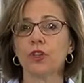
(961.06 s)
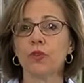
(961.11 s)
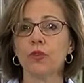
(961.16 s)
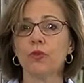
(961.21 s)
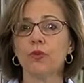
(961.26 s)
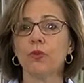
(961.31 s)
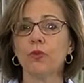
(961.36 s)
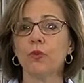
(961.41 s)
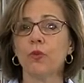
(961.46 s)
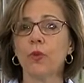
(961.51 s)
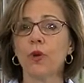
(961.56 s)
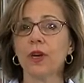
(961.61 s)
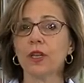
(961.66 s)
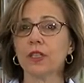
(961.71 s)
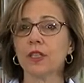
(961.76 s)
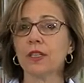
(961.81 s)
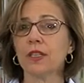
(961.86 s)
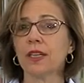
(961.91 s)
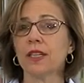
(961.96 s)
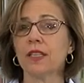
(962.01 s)
you
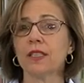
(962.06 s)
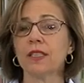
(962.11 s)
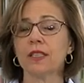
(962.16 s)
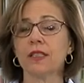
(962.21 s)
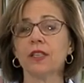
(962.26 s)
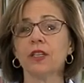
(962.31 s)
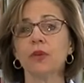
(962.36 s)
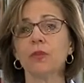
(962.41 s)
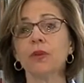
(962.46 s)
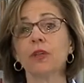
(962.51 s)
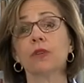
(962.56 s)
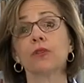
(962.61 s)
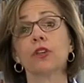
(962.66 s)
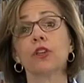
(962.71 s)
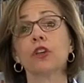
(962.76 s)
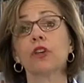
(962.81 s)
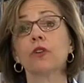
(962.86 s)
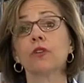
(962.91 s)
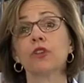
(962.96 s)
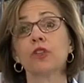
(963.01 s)
want is a little bit of
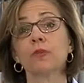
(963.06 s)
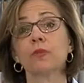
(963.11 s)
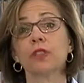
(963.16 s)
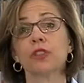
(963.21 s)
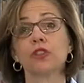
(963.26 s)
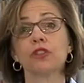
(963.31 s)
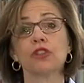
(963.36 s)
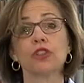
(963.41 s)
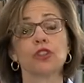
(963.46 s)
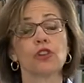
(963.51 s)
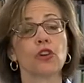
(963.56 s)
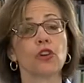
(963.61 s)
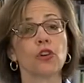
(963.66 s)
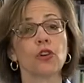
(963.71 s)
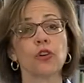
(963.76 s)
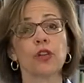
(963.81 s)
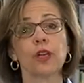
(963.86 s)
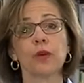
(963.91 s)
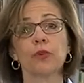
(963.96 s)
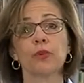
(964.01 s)
encouragement to just
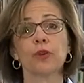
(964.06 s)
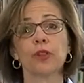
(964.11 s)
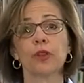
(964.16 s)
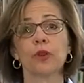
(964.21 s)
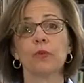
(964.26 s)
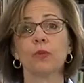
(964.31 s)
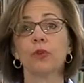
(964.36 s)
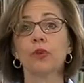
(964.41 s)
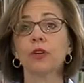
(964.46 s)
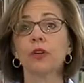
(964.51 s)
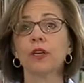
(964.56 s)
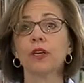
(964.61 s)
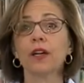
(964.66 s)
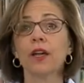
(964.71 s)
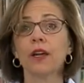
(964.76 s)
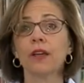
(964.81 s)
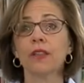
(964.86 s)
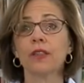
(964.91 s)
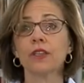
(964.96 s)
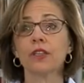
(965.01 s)
curl up with a book
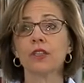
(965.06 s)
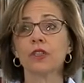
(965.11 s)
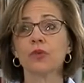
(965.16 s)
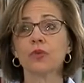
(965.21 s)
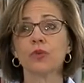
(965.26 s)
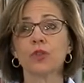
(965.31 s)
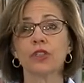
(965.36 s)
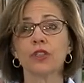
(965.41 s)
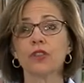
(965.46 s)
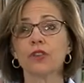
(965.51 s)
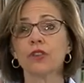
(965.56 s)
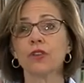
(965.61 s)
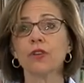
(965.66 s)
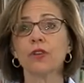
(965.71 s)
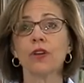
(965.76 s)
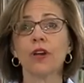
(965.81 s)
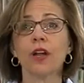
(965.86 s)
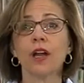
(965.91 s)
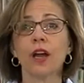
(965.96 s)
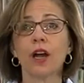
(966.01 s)
this
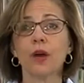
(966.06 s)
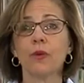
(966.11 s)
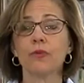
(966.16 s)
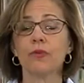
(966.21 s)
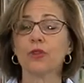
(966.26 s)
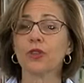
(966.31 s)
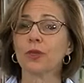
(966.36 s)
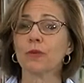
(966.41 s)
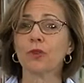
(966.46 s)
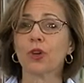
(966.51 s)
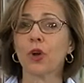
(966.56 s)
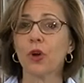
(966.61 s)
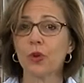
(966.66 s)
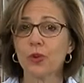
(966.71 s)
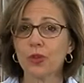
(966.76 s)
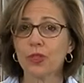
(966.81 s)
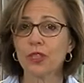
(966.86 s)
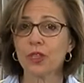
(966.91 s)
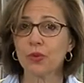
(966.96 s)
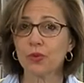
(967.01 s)
winter um, for some
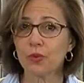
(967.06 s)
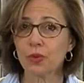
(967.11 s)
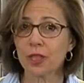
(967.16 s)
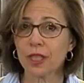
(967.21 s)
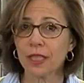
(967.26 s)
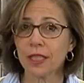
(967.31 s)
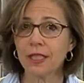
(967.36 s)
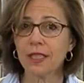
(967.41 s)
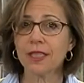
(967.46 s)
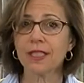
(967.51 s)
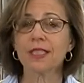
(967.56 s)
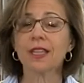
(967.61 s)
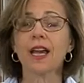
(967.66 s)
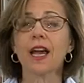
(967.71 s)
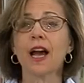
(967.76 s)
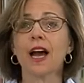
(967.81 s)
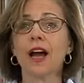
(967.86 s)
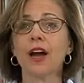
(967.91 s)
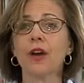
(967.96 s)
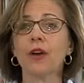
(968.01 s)
cozy reads,
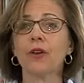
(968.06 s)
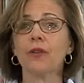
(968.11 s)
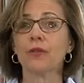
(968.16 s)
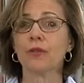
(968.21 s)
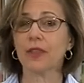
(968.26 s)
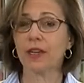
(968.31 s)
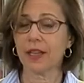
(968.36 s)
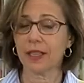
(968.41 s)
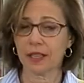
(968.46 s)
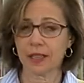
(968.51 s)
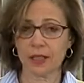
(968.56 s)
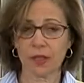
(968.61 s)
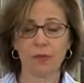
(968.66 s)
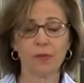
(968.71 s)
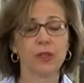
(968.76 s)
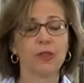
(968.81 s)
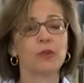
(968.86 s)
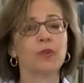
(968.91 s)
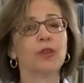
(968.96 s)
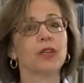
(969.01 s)
uh, that's
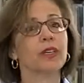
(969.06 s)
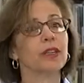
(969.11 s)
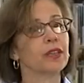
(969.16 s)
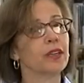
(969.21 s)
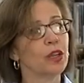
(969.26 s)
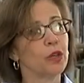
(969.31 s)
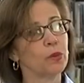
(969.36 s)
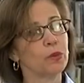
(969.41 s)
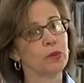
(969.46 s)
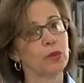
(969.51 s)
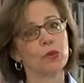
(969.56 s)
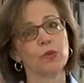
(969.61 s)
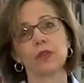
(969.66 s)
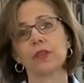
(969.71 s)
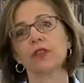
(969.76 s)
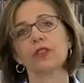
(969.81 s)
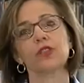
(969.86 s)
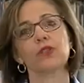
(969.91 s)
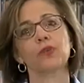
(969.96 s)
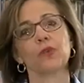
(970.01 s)
something we can help you
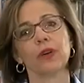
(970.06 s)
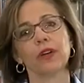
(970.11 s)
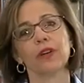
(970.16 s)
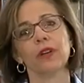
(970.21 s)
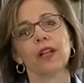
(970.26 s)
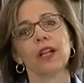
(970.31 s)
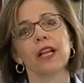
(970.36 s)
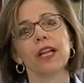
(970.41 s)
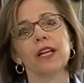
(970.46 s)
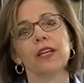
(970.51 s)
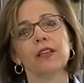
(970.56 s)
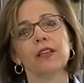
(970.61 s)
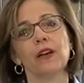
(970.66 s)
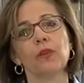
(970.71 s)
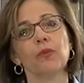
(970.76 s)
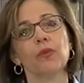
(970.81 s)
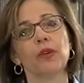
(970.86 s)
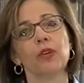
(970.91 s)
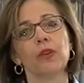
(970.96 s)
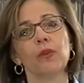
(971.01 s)
with as well.
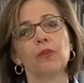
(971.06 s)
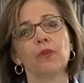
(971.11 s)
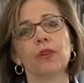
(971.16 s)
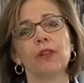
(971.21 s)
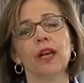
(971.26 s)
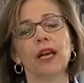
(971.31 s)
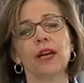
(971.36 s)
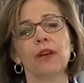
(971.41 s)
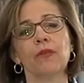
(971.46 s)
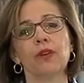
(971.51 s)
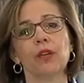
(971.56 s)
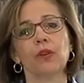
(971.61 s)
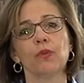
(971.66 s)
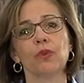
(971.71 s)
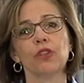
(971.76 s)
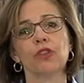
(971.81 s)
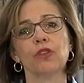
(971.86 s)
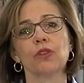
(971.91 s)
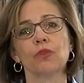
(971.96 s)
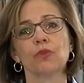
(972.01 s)
We will have a
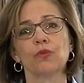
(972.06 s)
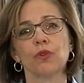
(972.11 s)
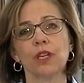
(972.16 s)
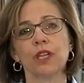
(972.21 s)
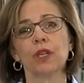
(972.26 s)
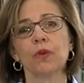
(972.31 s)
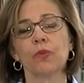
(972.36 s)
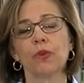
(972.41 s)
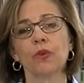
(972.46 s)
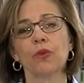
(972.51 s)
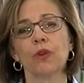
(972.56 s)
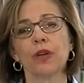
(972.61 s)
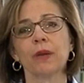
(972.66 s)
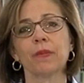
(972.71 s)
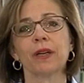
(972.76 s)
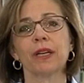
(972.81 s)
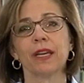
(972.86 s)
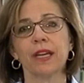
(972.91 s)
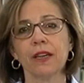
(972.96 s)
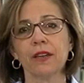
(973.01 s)
winter reading
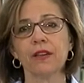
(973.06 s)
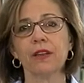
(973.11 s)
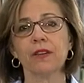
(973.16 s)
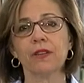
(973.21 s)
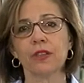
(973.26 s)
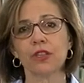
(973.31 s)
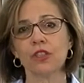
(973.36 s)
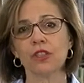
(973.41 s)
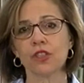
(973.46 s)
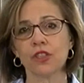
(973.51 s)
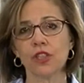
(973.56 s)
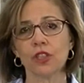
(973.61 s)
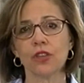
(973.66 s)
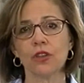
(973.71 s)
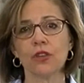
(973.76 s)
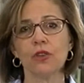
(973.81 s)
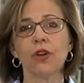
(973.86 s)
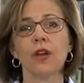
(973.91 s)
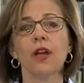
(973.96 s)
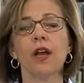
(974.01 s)
program again this
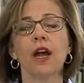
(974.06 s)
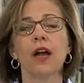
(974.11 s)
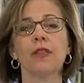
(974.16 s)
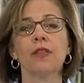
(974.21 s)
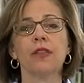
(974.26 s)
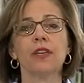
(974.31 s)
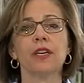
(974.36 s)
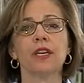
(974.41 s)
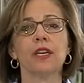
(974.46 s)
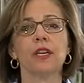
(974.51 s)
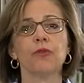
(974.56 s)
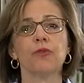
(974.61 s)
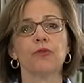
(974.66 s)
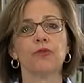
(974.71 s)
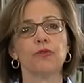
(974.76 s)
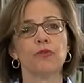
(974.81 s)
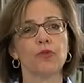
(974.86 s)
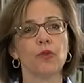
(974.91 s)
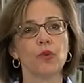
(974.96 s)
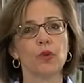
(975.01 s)
year. The
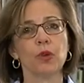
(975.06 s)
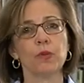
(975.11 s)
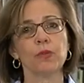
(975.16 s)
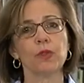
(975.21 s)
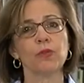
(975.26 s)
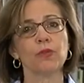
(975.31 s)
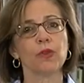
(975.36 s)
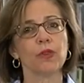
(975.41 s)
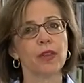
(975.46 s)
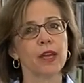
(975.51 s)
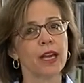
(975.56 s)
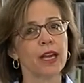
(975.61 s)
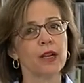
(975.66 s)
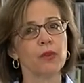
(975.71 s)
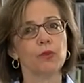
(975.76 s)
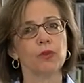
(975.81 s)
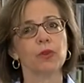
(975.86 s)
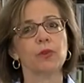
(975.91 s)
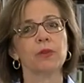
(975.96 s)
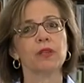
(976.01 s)
forms for
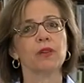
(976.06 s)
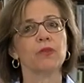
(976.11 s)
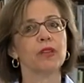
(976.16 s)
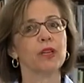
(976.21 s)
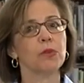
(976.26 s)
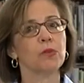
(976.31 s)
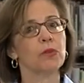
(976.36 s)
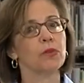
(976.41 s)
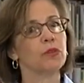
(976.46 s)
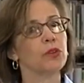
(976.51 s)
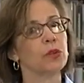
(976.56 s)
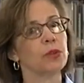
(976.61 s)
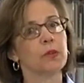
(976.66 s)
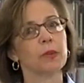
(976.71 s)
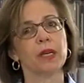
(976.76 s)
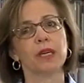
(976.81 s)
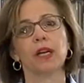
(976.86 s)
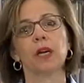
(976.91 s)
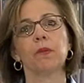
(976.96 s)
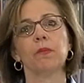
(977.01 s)
that will be available for you to
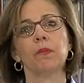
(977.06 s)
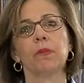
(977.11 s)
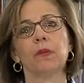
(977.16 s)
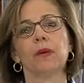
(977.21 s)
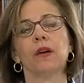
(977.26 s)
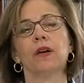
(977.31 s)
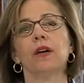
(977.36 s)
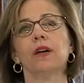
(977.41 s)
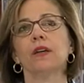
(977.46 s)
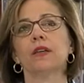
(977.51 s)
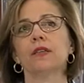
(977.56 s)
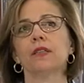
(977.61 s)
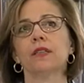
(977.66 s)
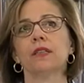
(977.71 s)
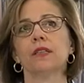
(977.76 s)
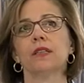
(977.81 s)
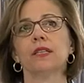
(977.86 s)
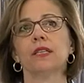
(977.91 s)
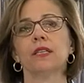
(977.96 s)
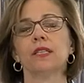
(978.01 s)
pick up
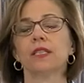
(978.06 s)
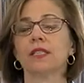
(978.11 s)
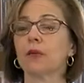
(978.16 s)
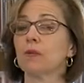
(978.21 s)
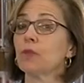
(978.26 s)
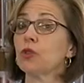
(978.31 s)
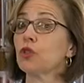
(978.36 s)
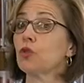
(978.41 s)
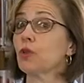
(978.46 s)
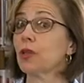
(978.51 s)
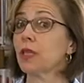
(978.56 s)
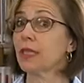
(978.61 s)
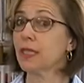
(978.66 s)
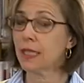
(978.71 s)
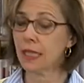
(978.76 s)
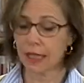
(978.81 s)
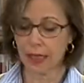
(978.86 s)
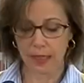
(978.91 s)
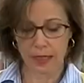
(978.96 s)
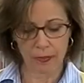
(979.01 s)
on December
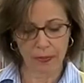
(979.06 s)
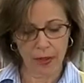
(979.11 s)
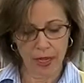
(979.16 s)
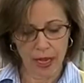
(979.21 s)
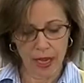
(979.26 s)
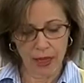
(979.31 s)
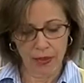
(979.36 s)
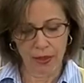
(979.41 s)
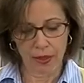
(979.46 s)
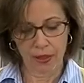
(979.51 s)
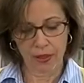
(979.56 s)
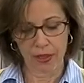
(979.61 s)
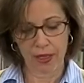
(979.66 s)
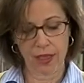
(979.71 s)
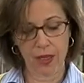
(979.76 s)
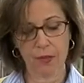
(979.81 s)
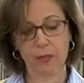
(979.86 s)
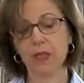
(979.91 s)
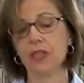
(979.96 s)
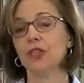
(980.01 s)
26th. The
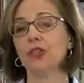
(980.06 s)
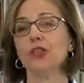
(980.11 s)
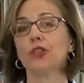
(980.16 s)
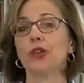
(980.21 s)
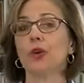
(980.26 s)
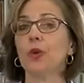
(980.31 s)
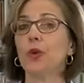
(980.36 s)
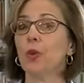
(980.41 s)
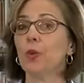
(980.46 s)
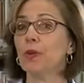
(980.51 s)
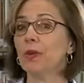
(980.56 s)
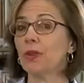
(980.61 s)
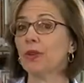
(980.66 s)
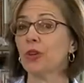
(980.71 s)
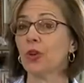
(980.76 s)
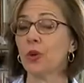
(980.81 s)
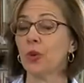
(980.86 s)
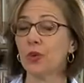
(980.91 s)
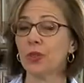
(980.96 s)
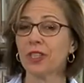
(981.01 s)
theme is
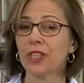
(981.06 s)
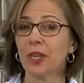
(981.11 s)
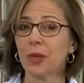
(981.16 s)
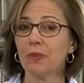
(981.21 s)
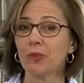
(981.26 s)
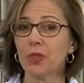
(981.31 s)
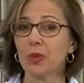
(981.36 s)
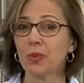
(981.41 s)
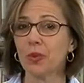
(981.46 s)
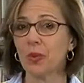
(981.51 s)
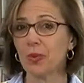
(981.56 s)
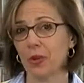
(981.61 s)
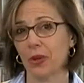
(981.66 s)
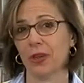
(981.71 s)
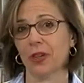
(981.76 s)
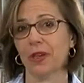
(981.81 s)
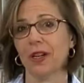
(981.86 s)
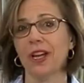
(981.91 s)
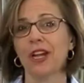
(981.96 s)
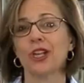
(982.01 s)
Cozy Up to a
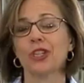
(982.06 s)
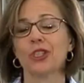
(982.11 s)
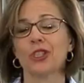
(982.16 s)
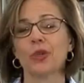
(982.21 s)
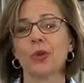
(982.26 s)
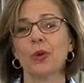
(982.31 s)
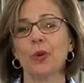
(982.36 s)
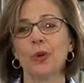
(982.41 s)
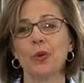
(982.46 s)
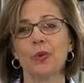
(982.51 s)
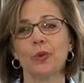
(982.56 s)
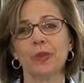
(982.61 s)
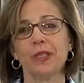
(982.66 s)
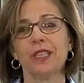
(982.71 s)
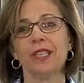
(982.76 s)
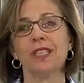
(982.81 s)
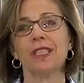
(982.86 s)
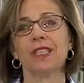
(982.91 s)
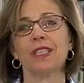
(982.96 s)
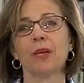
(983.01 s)
Book. So
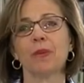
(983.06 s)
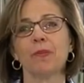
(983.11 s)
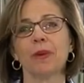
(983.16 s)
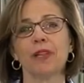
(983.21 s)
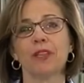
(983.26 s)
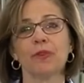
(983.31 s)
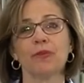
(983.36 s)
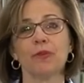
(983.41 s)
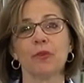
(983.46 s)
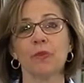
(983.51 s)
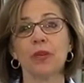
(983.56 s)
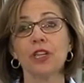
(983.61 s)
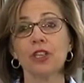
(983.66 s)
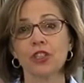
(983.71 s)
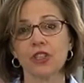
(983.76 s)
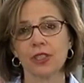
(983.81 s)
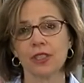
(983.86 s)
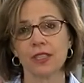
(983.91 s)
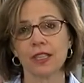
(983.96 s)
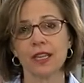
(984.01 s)
please stop by the
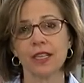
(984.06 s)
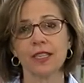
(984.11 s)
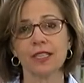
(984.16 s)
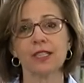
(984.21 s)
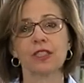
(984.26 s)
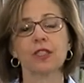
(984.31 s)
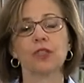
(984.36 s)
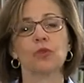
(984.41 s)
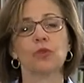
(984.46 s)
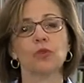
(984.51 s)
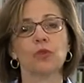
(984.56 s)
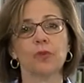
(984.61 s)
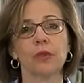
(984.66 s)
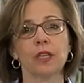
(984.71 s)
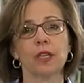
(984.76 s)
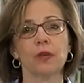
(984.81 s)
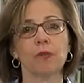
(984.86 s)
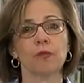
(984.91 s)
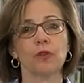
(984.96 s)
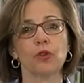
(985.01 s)
information desk to
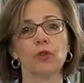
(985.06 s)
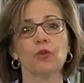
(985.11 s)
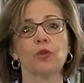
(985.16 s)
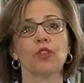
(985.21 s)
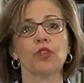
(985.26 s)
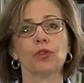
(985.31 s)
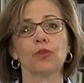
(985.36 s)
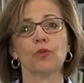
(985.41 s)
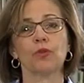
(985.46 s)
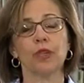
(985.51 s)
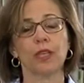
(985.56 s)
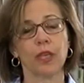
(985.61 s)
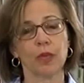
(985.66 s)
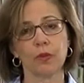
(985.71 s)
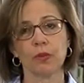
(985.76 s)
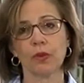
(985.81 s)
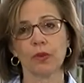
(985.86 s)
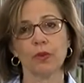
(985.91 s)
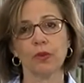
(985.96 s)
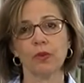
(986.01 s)
pick up your winter
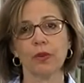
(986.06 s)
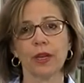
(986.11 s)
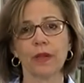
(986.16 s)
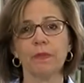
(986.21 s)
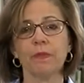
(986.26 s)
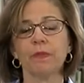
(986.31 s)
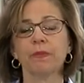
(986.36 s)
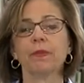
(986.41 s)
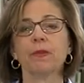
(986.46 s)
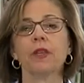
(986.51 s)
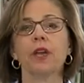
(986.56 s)
reading program.